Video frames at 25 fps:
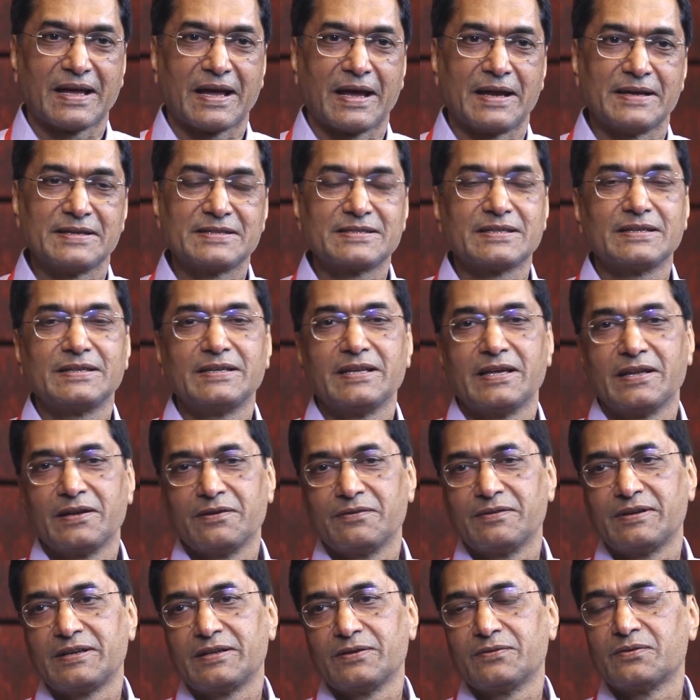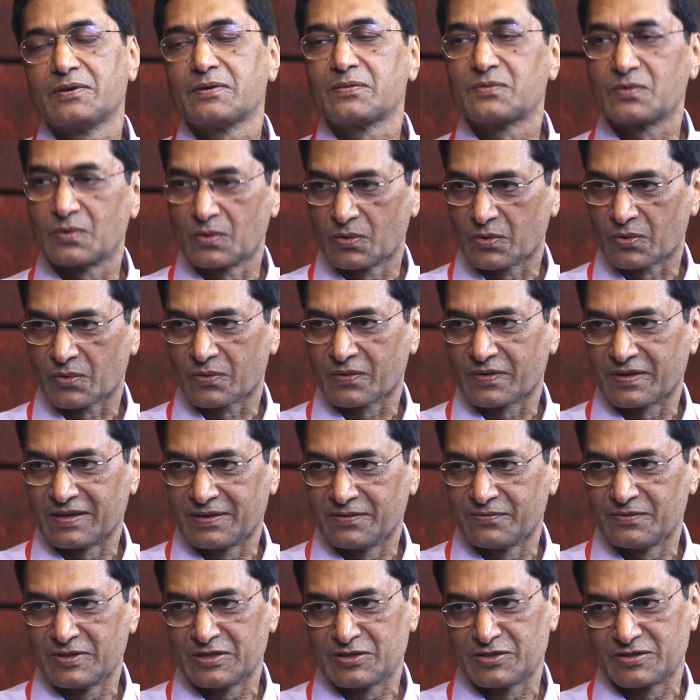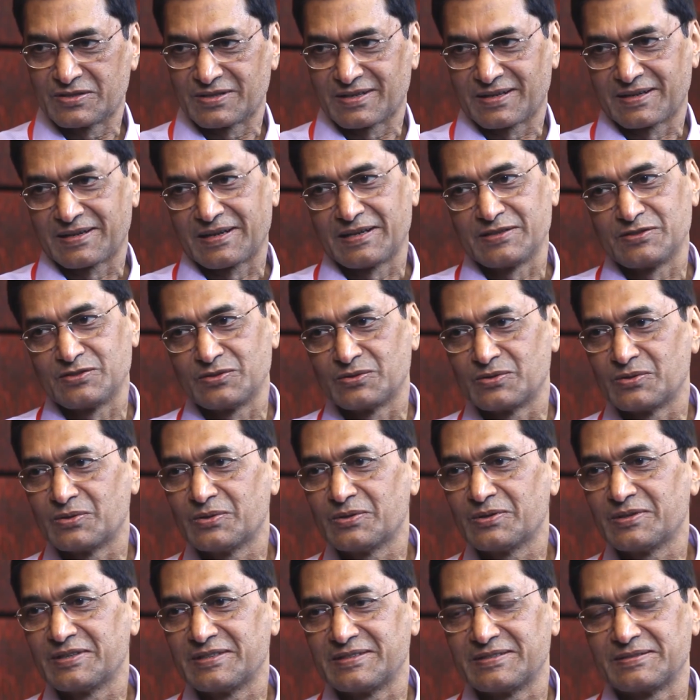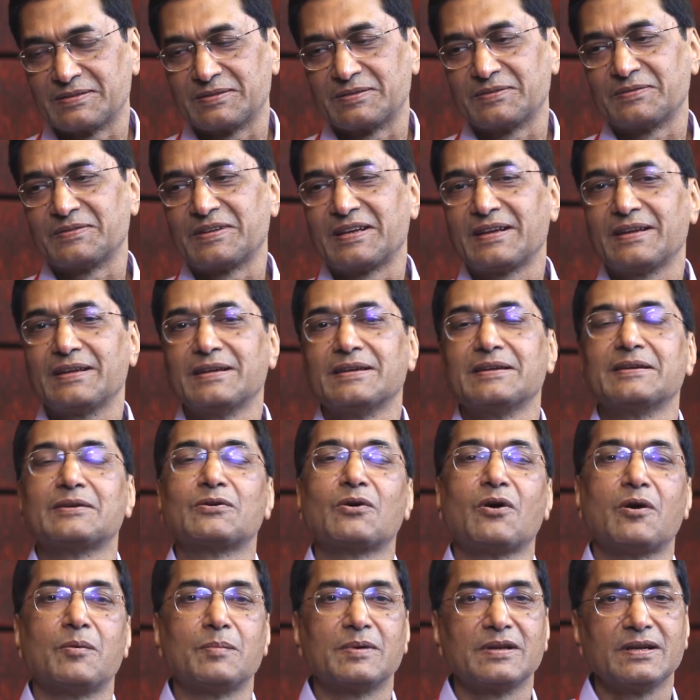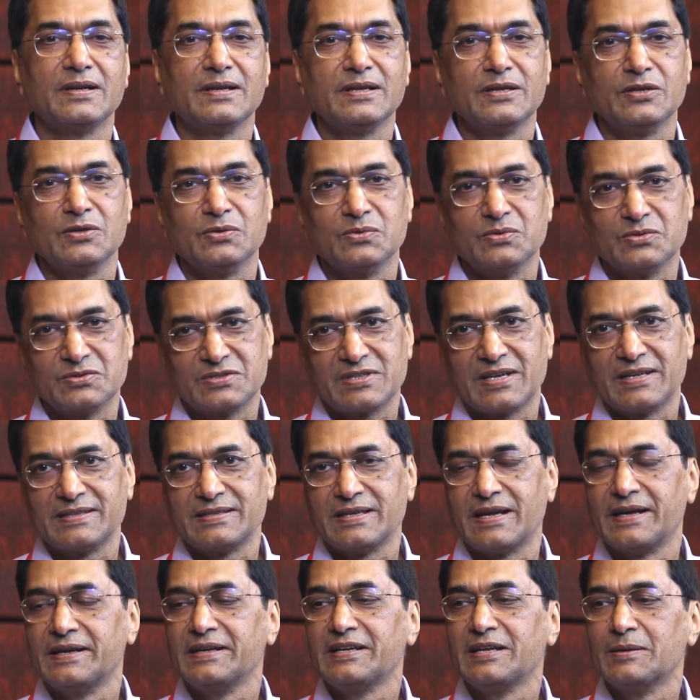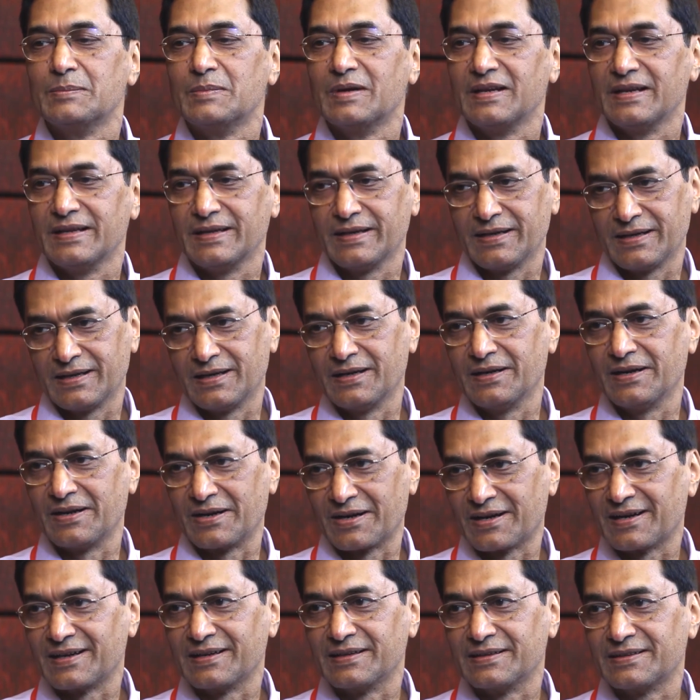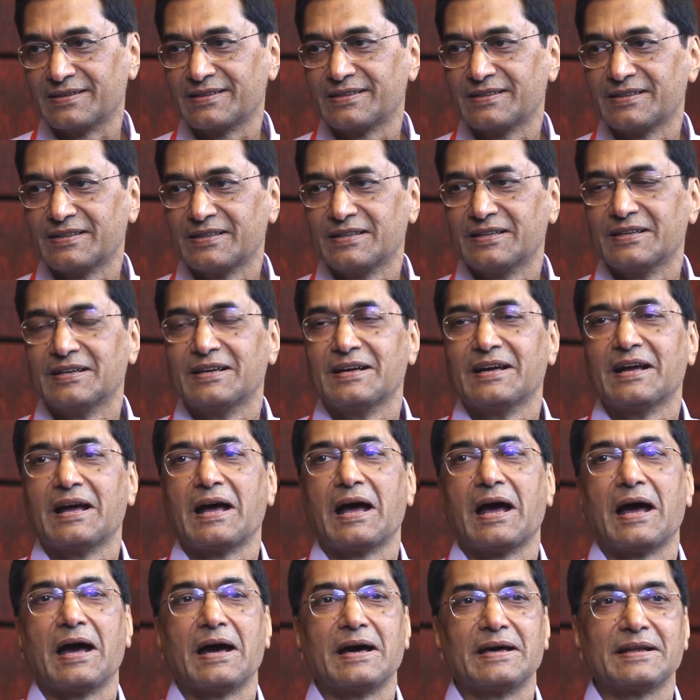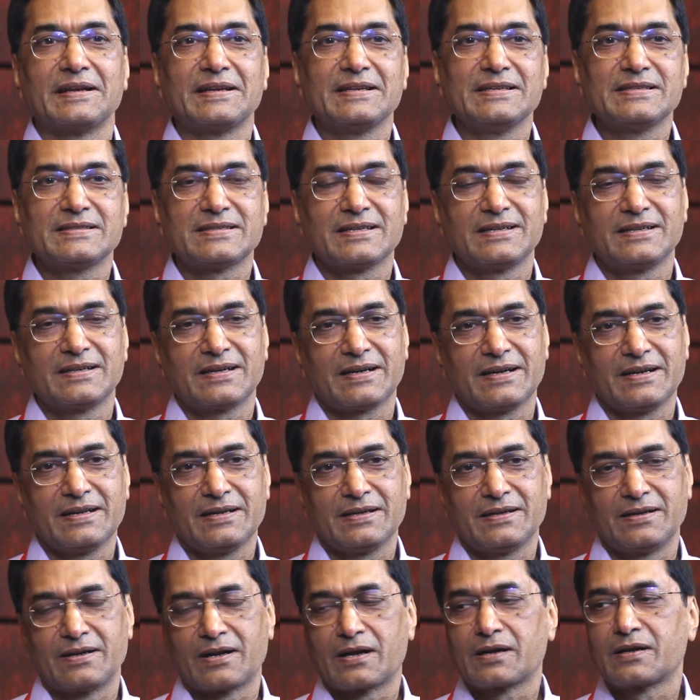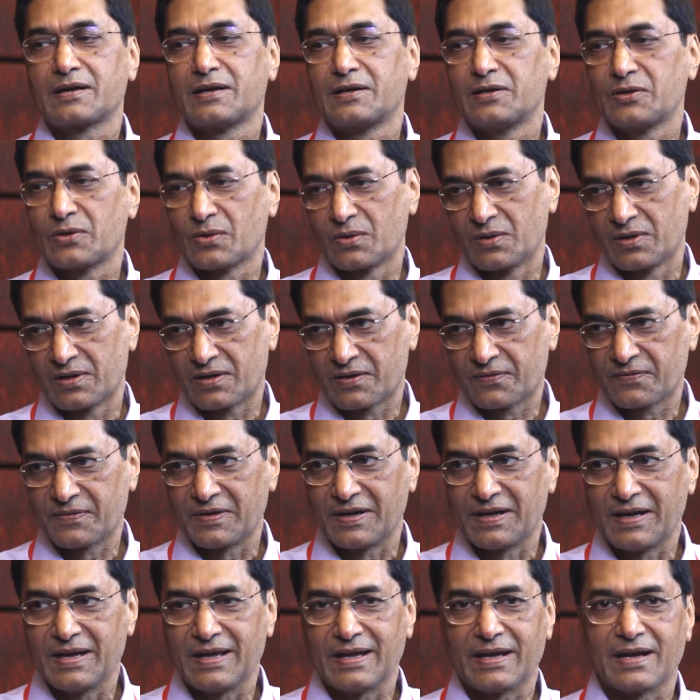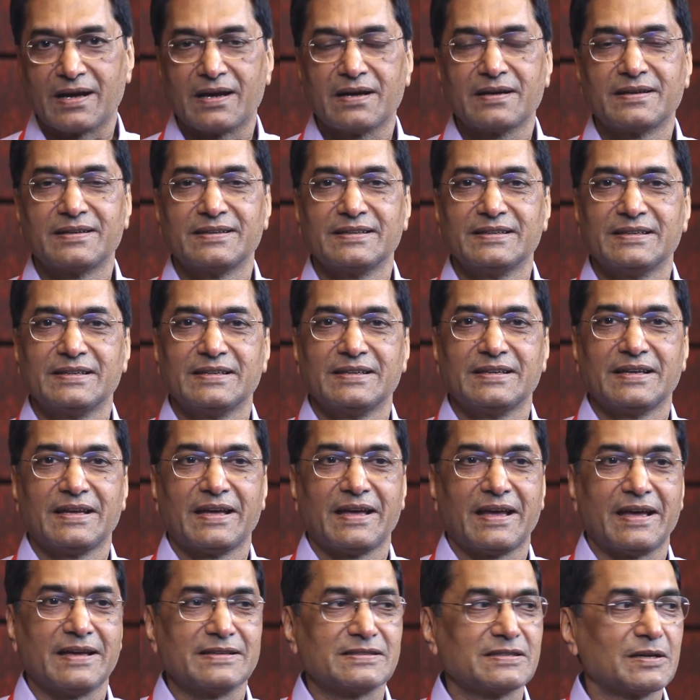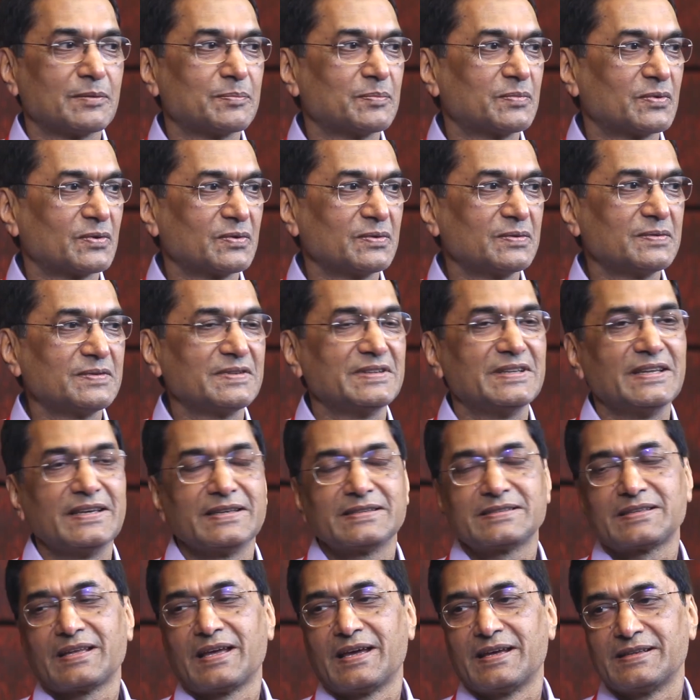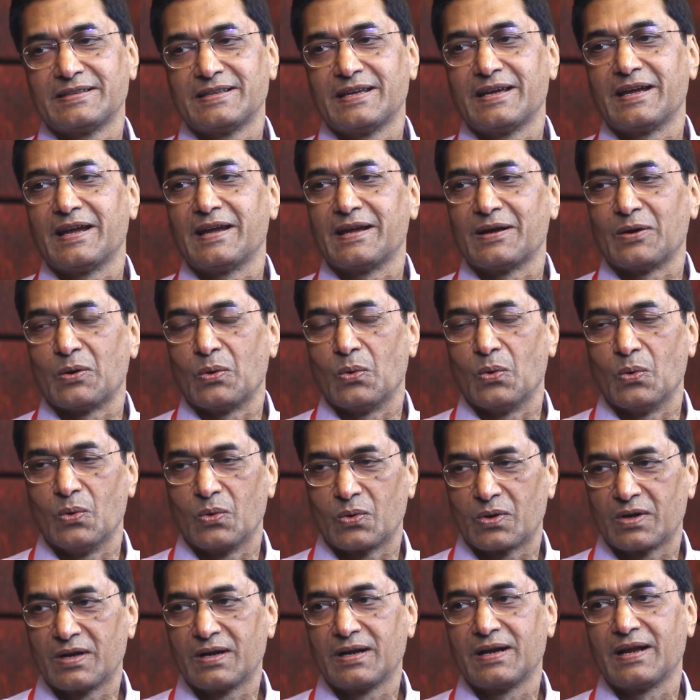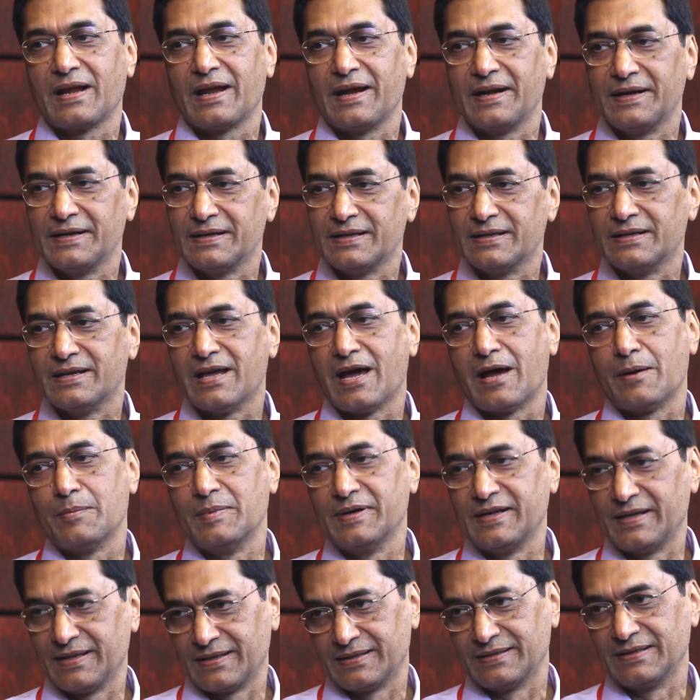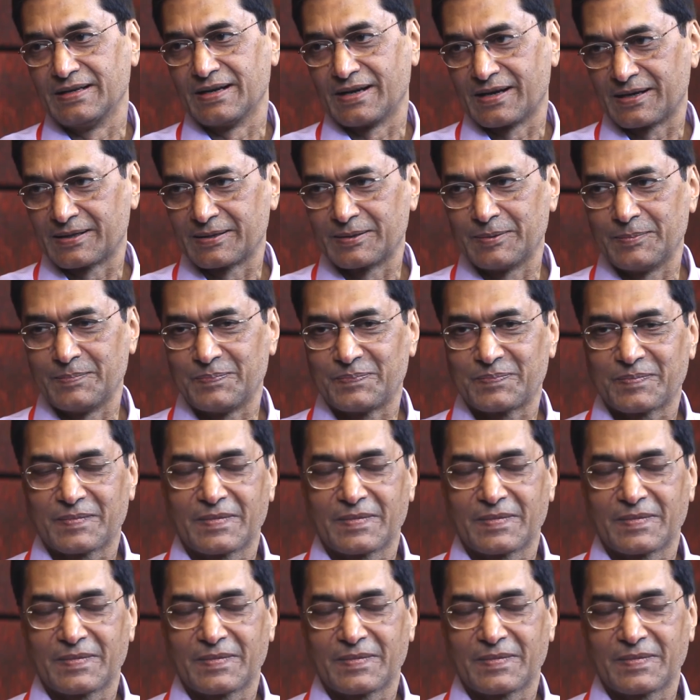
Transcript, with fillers: Uh, it's a derivative of chloroquine, which, uh, as you know, is uh, very commonly used as an anti-malarial drug. Uh, recently, Drug Controller of India has approved this as a oral anti-diabetic drug.